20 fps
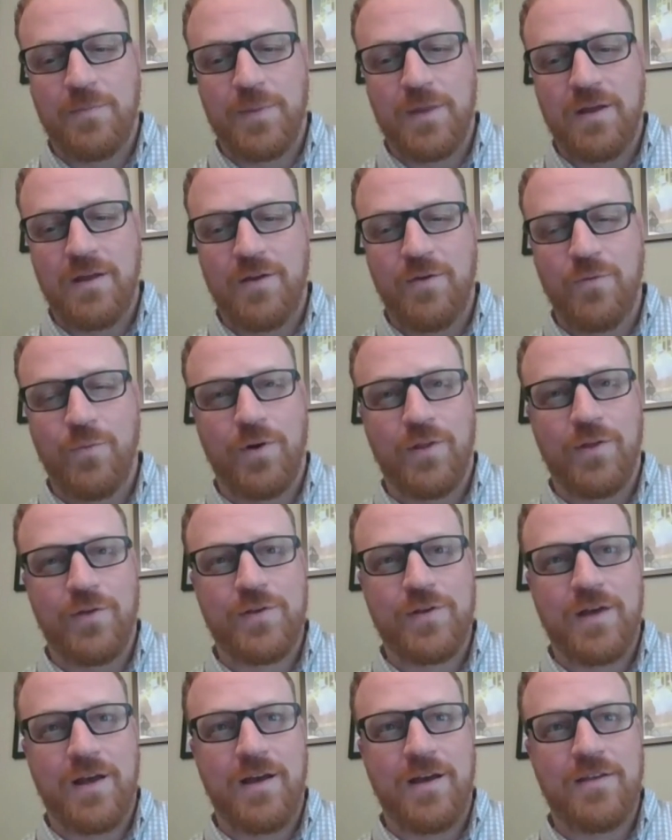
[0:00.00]
to be one of
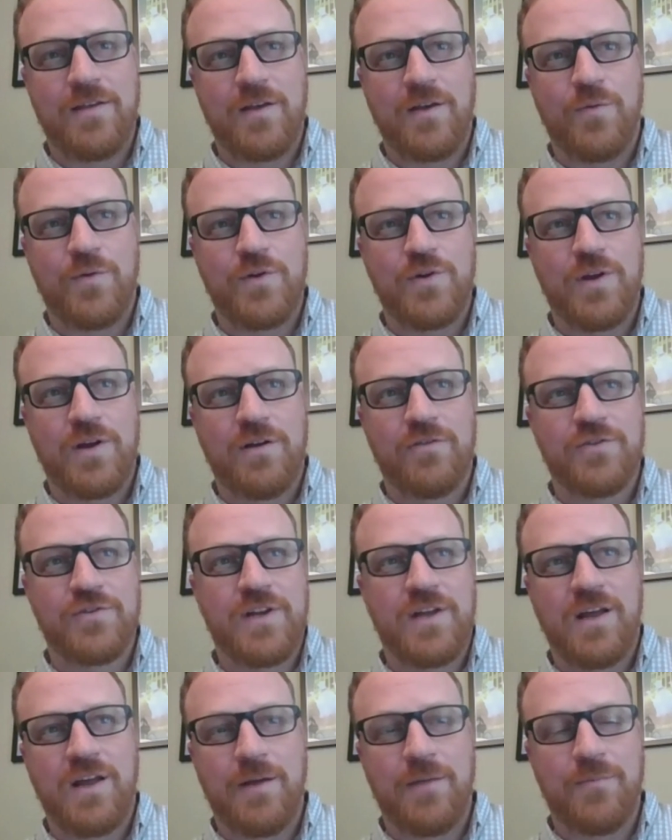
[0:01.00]
those guys that when you hear
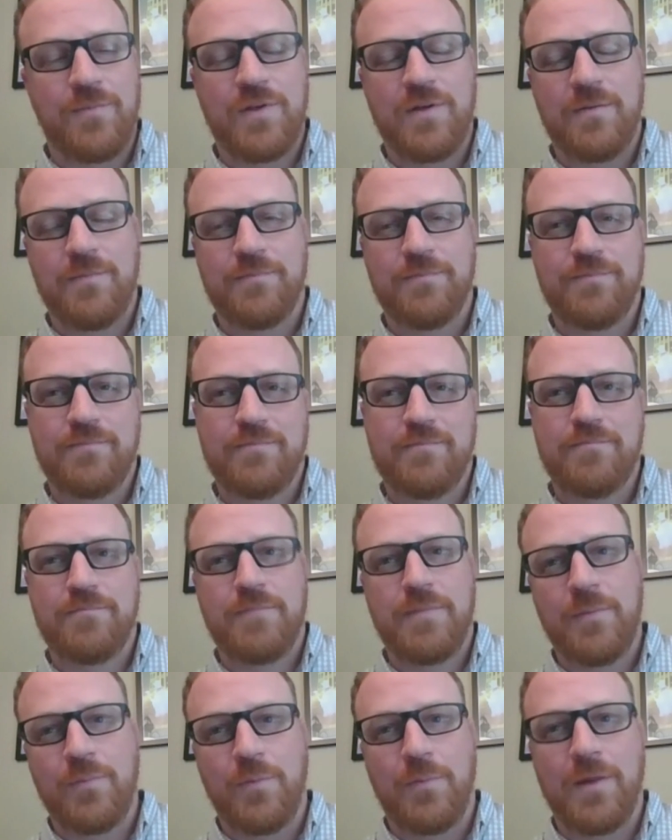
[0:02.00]
his name, some
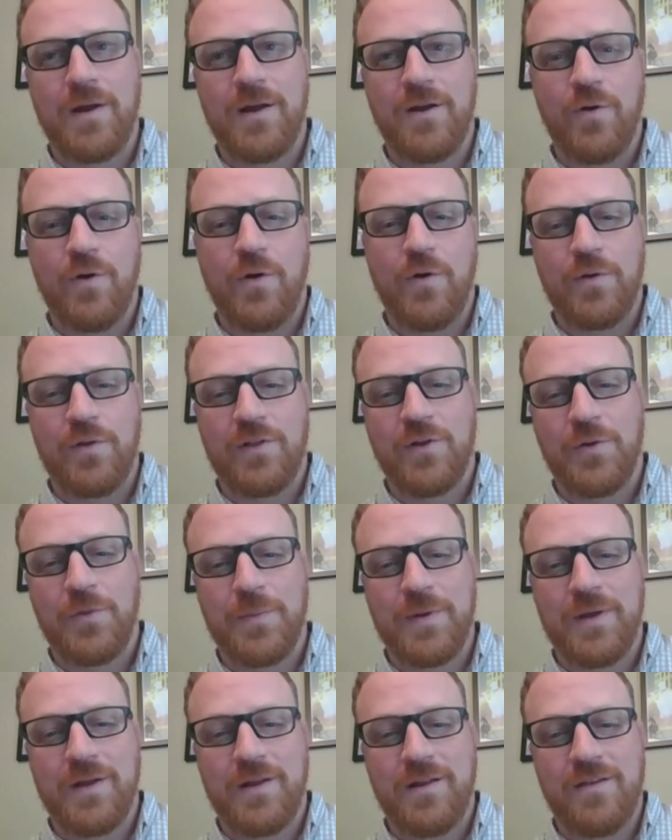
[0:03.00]
people might groan a
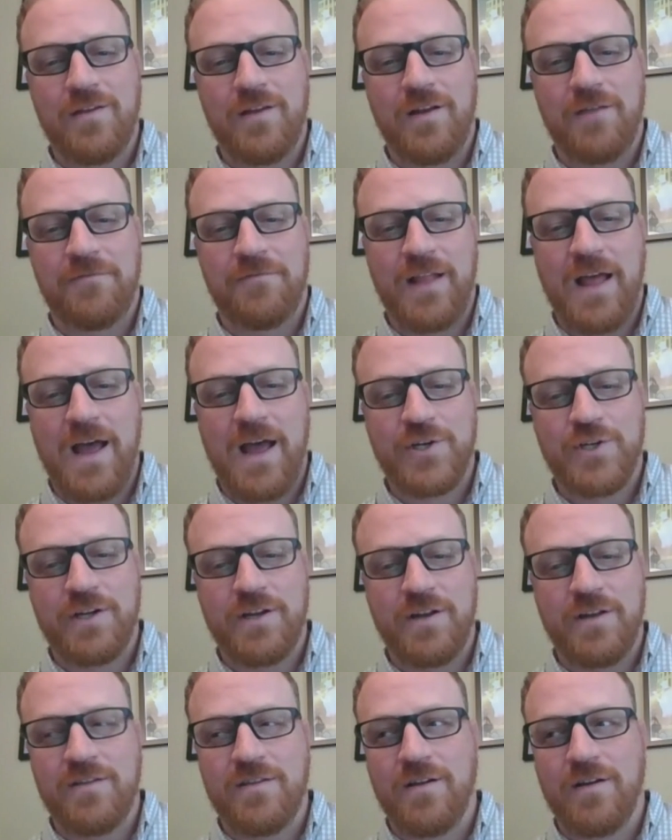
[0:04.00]
little bit. He's not
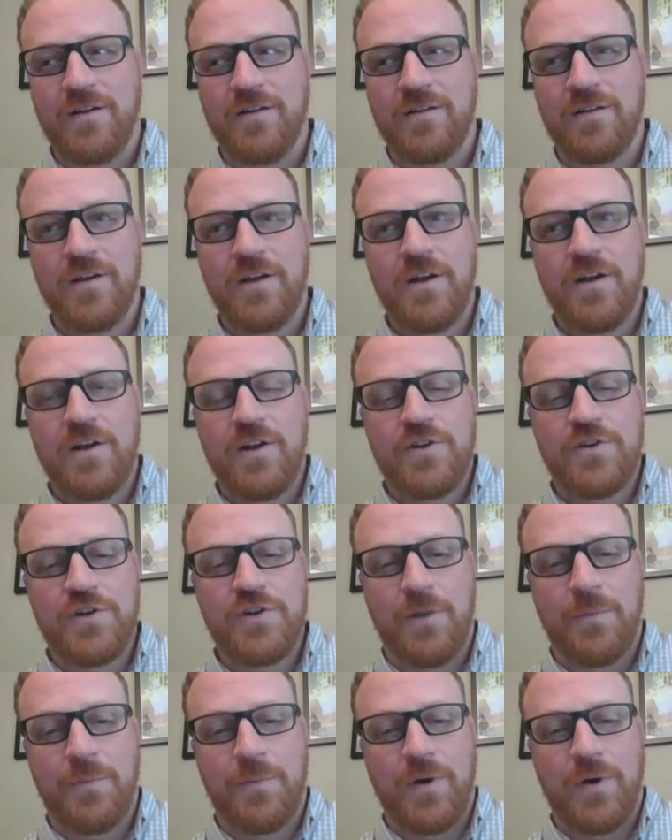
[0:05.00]
flashy. He's not going to
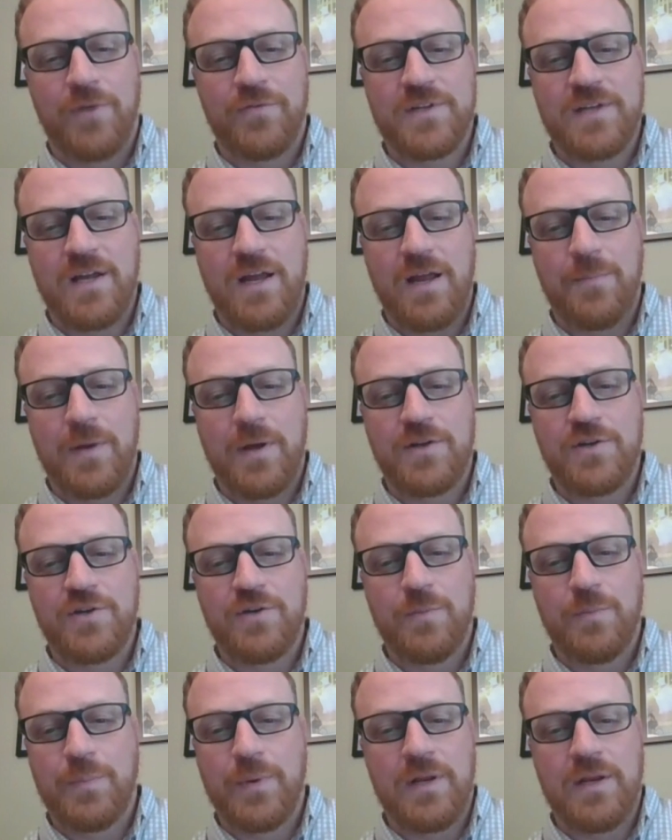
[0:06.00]
jump off the tape at
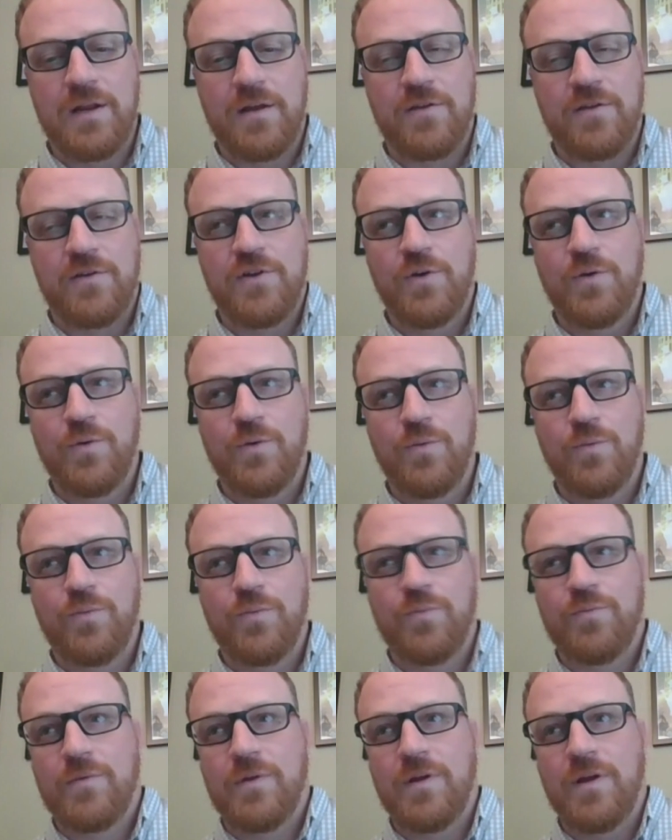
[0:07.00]
you, but he doesn't do
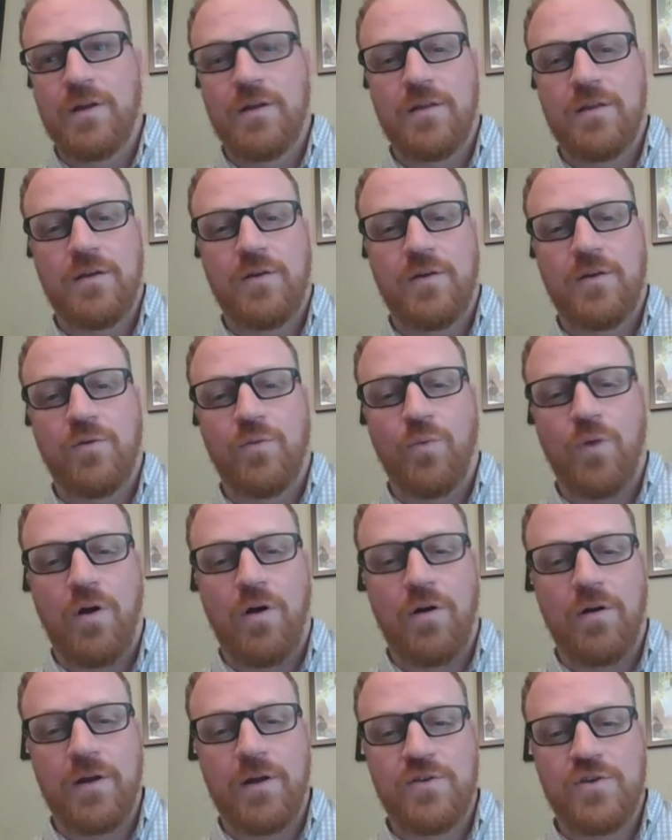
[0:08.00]
anything
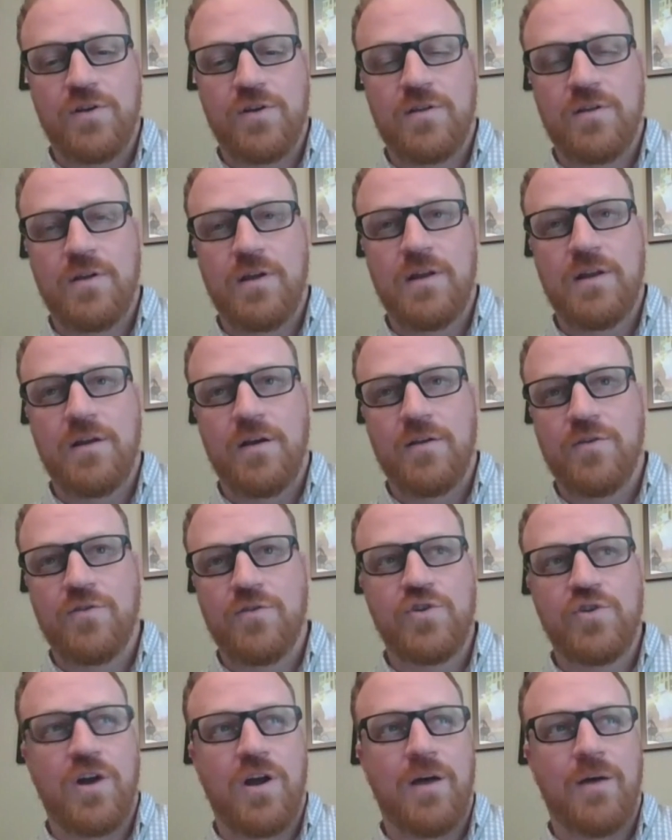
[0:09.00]
wrong. He just he does
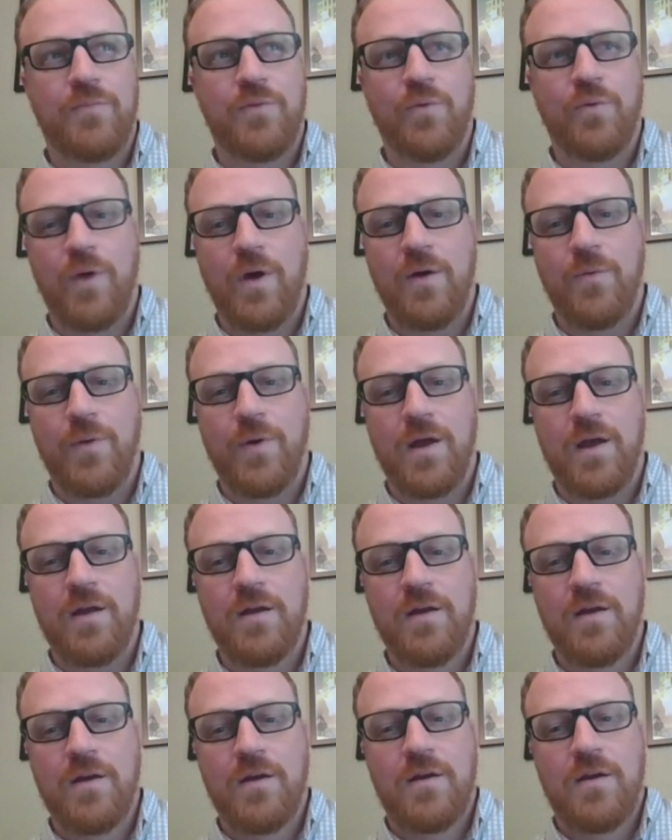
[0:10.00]
his job the right
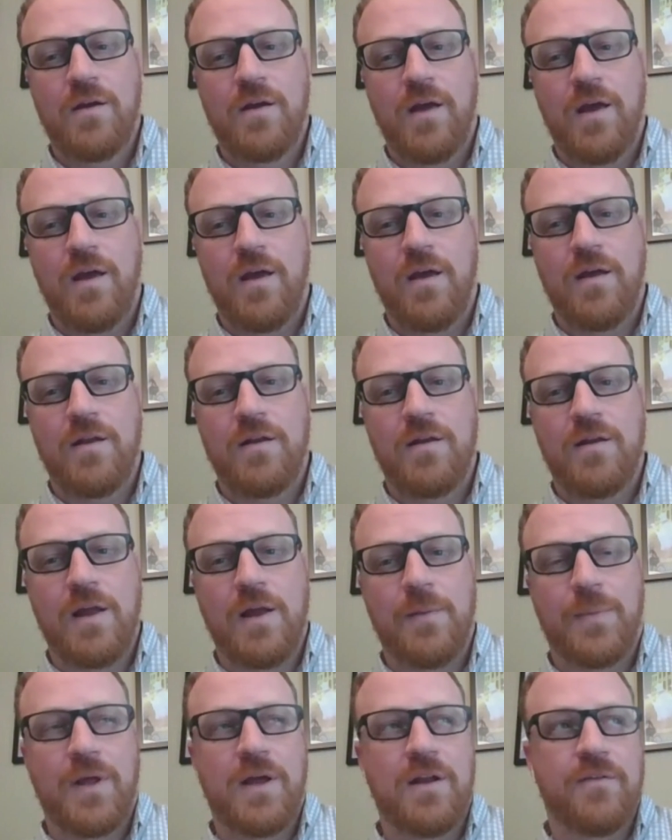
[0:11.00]
way, and he
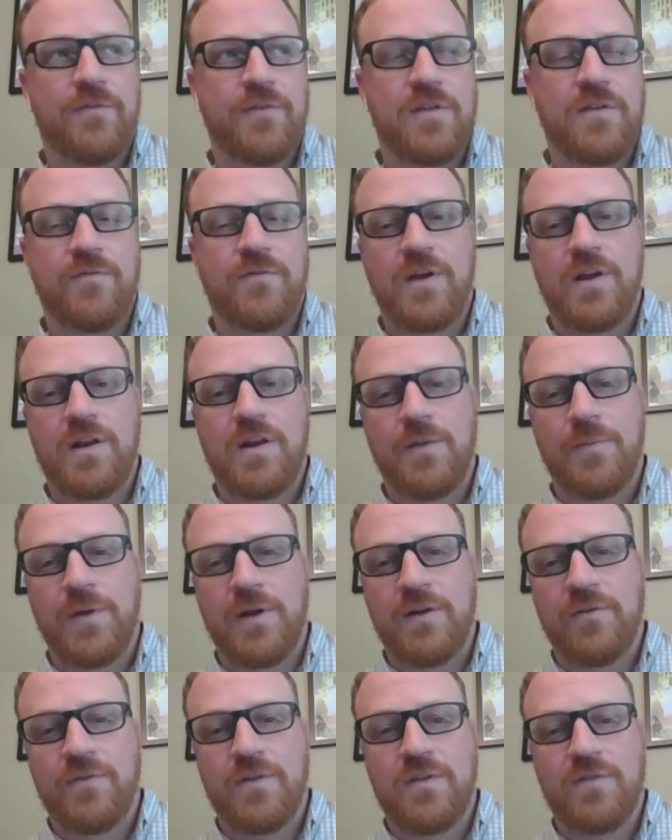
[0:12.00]
can play defensive end. He can
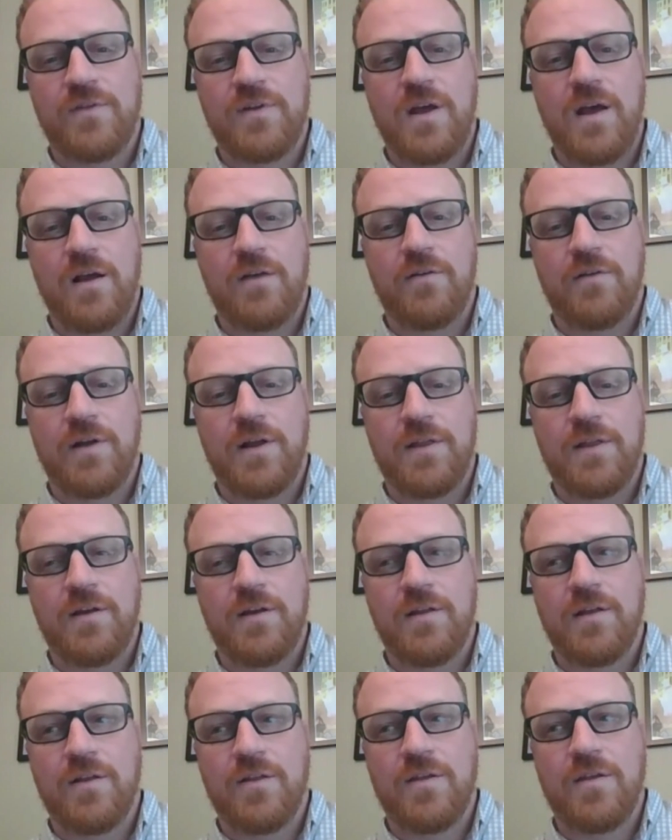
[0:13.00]
play defensive tackle, and I
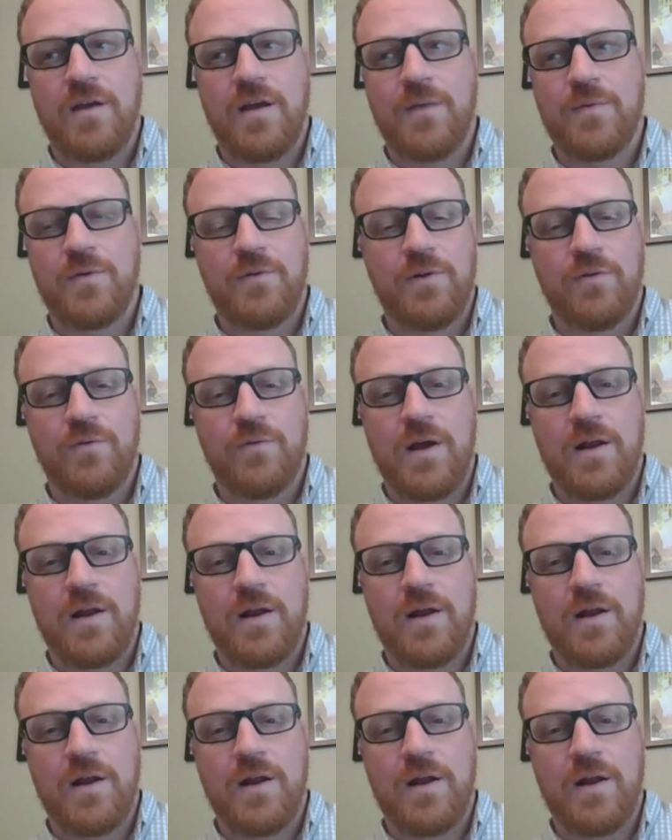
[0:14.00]
think that's absolutely